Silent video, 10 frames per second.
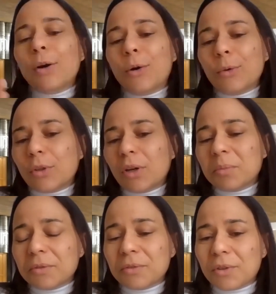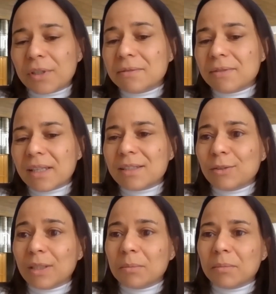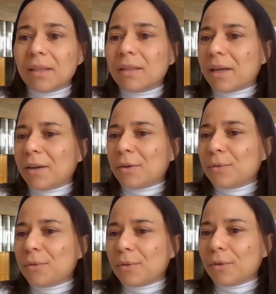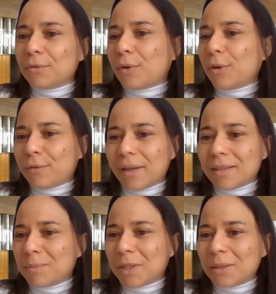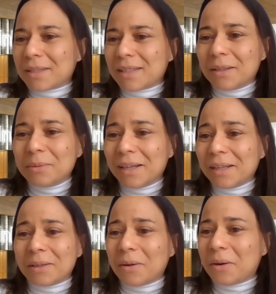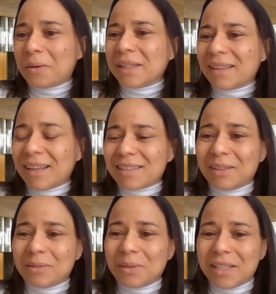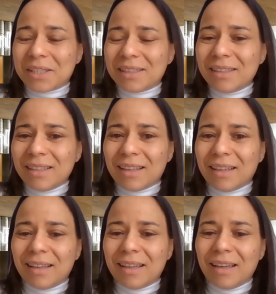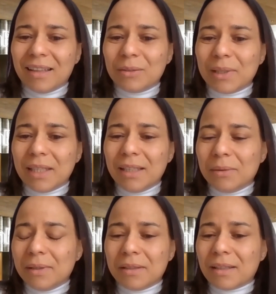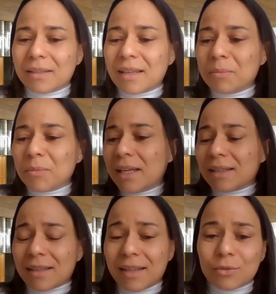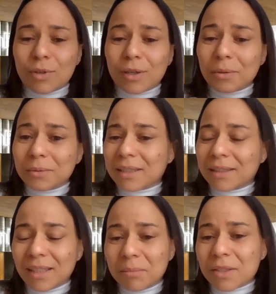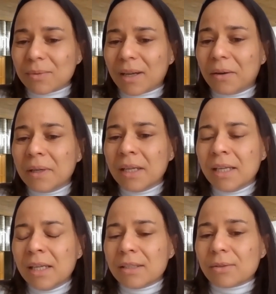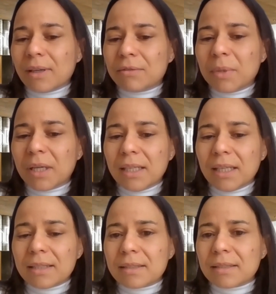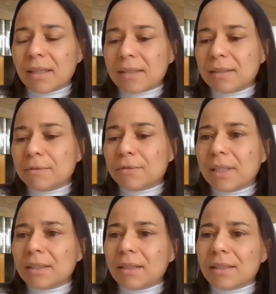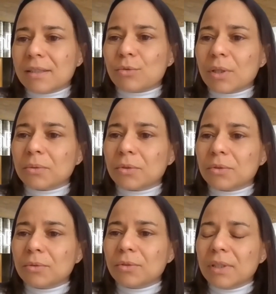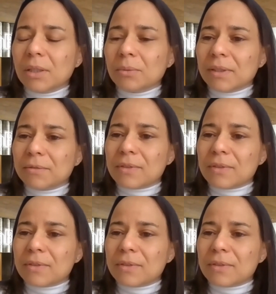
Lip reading: On top, of course, investing on the mental health of all of us, because we are all in that situation, and we the same way as I struggle, the team as well. So everybody has a different struggle to deal with.